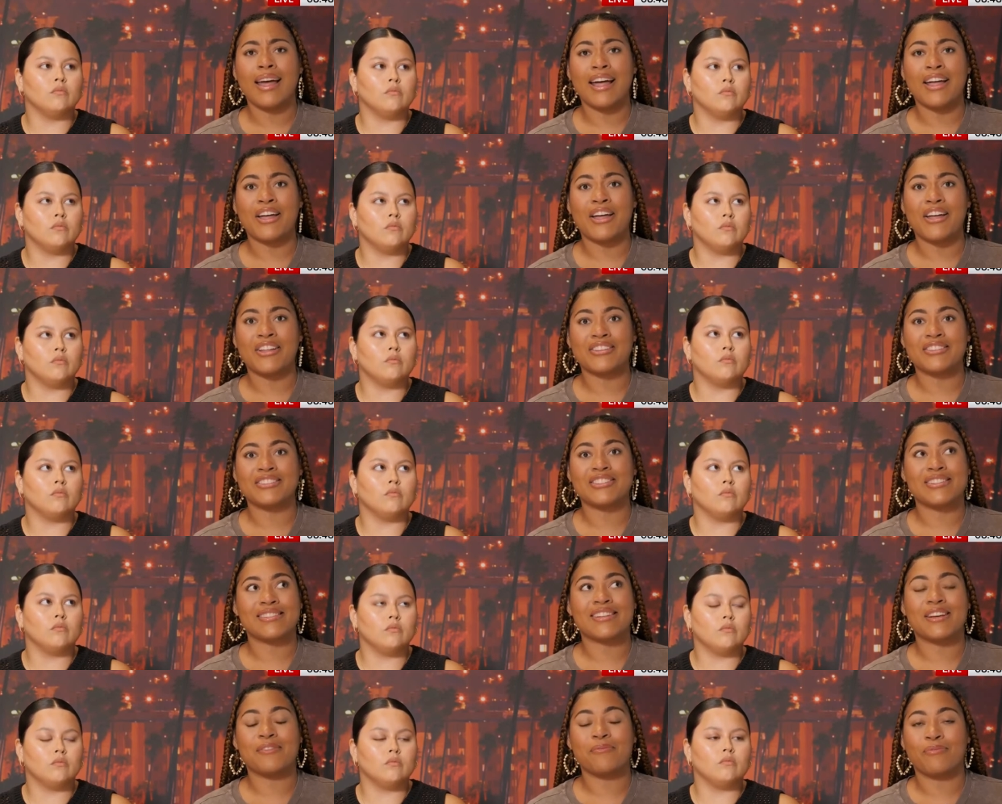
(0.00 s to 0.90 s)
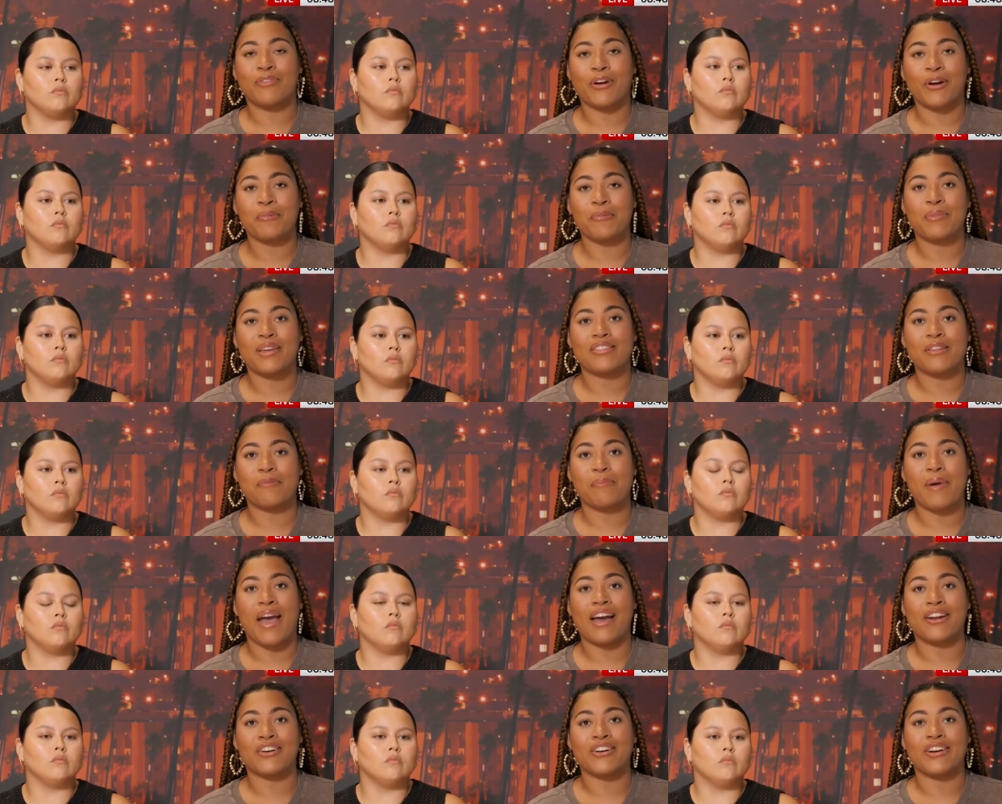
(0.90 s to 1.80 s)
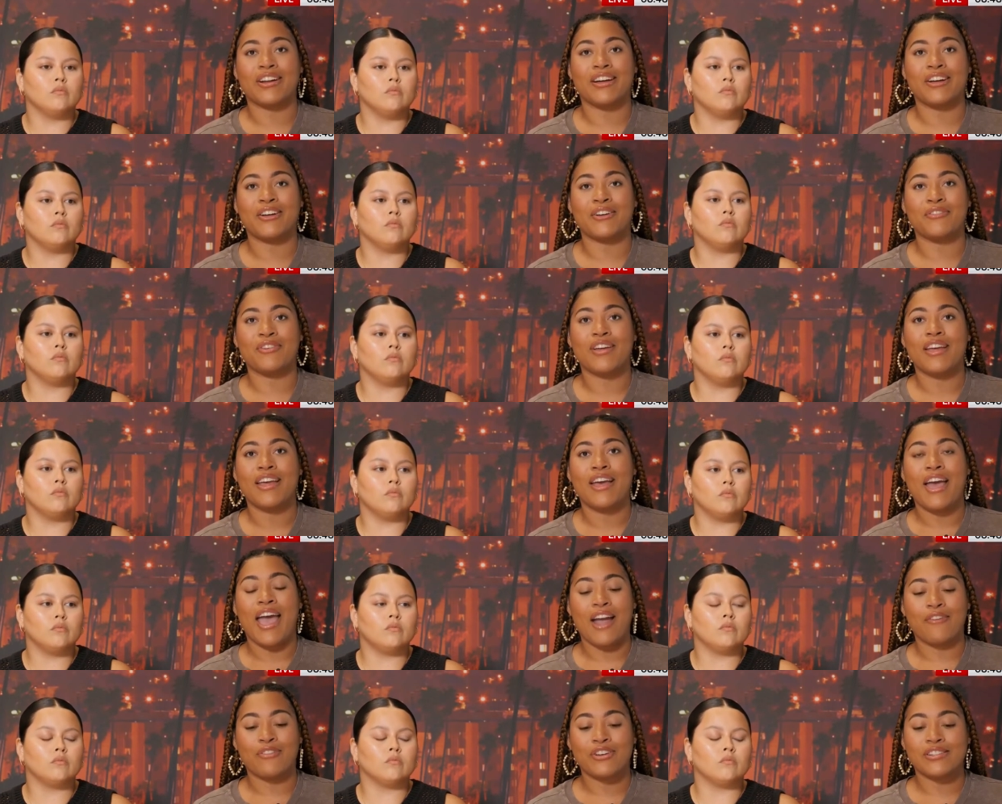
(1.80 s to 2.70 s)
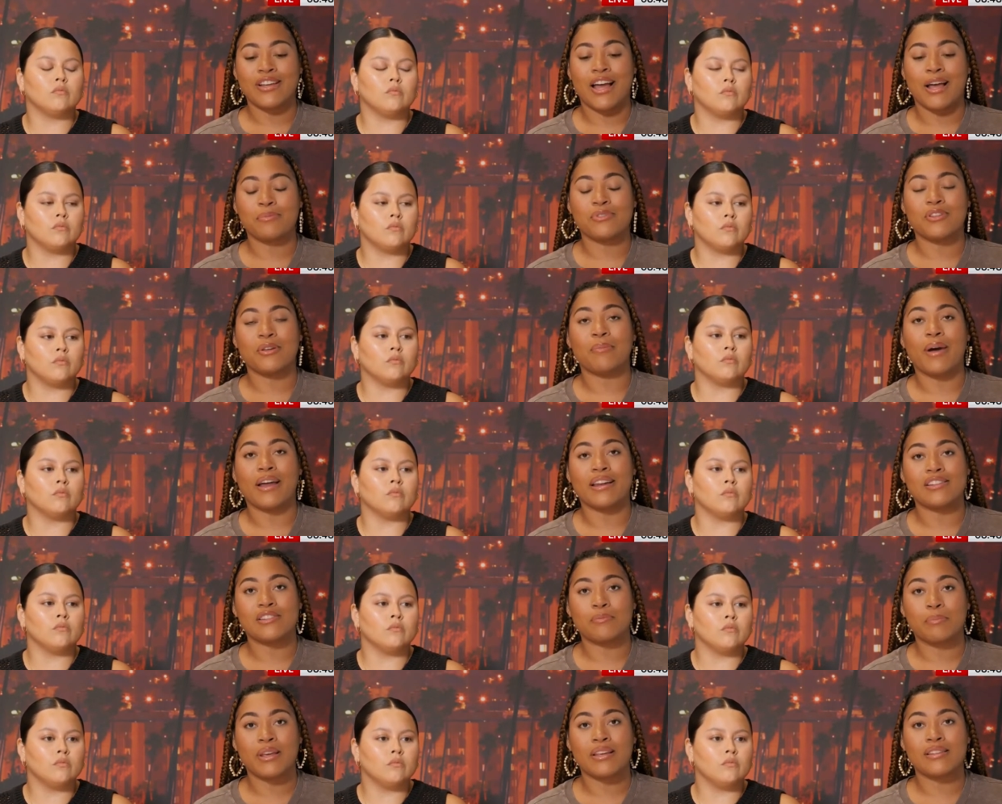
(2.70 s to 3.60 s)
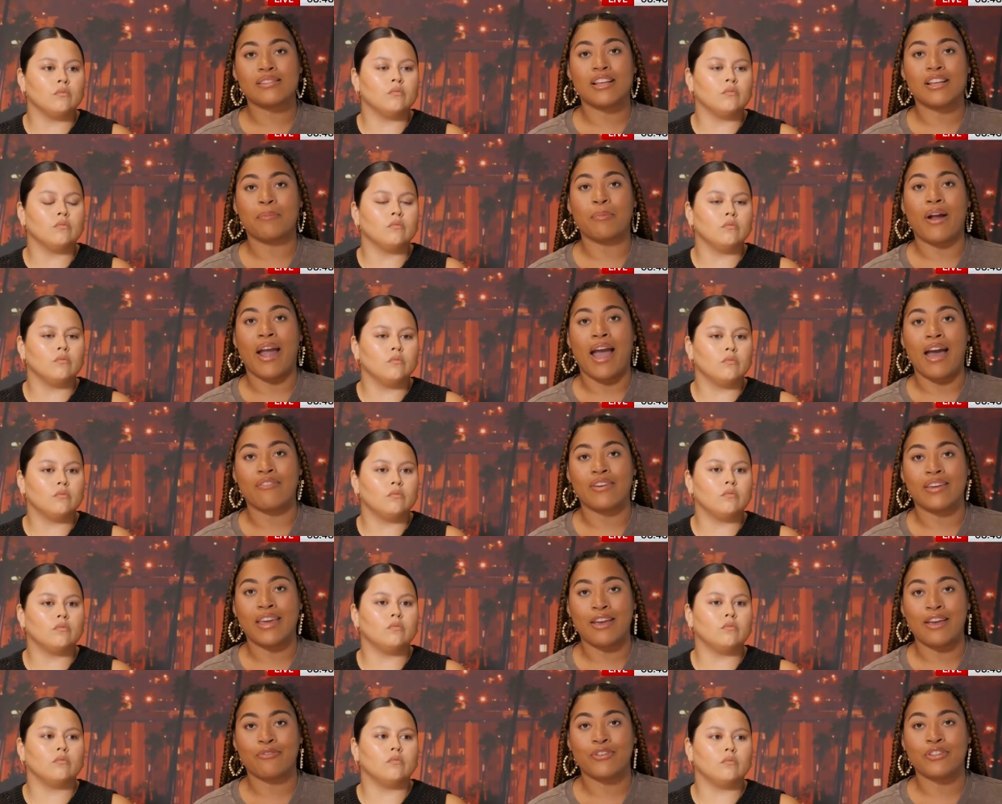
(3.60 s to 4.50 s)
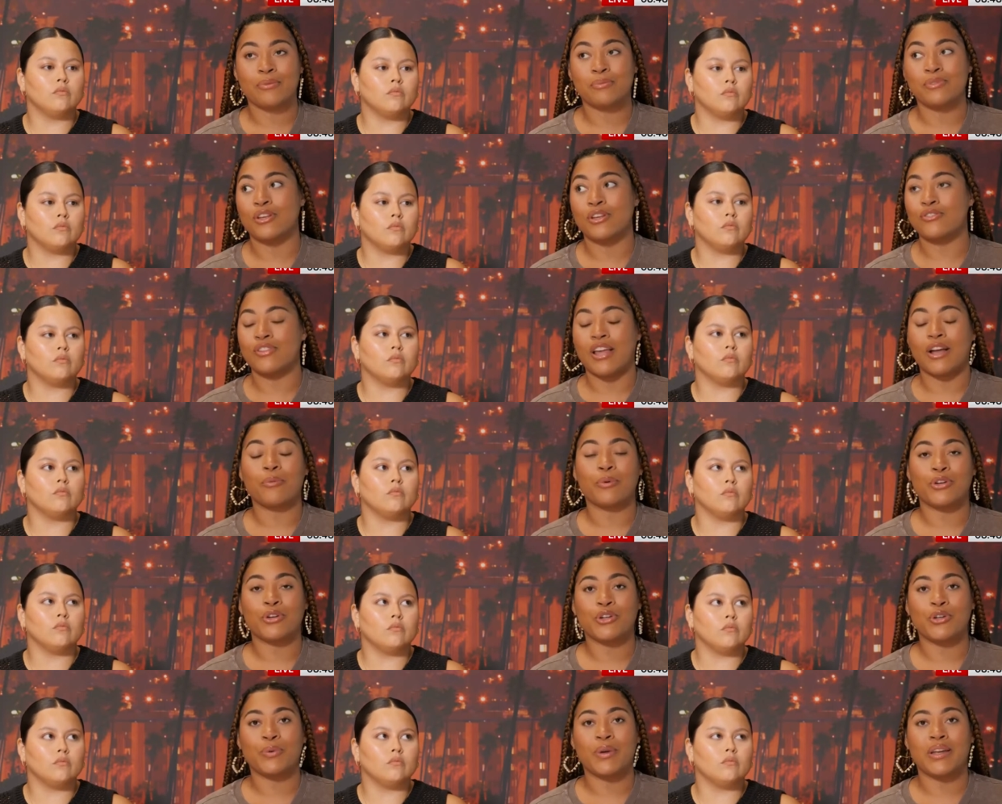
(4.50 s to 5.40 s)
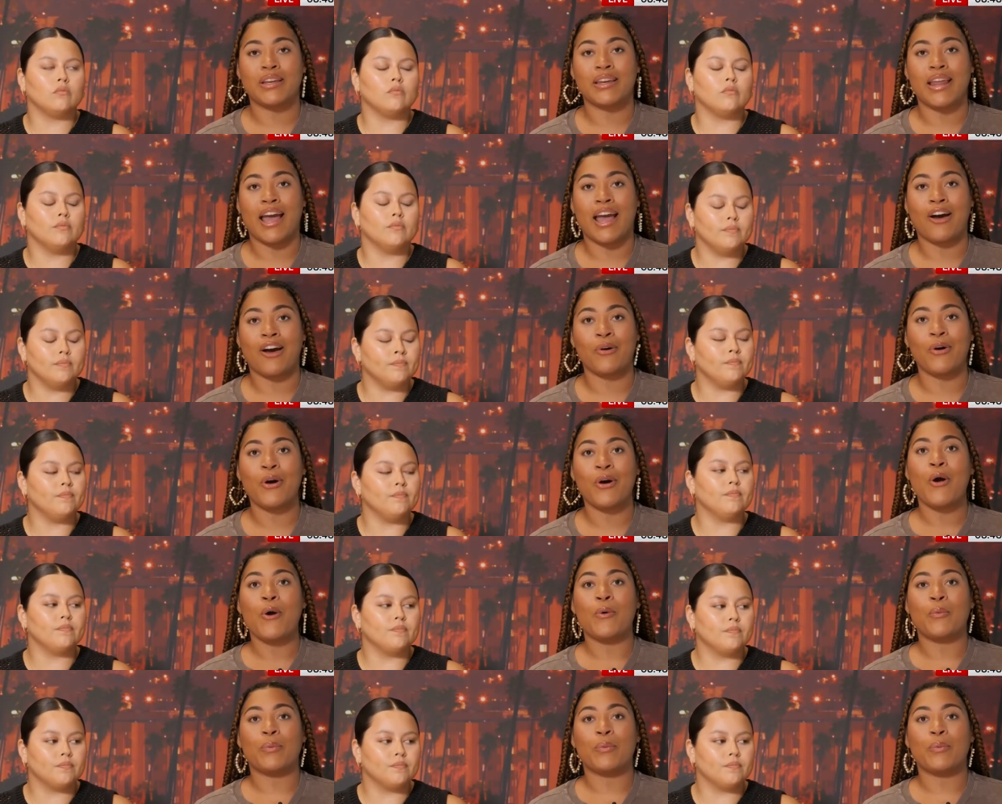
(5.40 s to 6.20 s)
Speaker 1: uh, just confirming the pattern of every time somebody speaks up or advocate for themselves like we're doing now,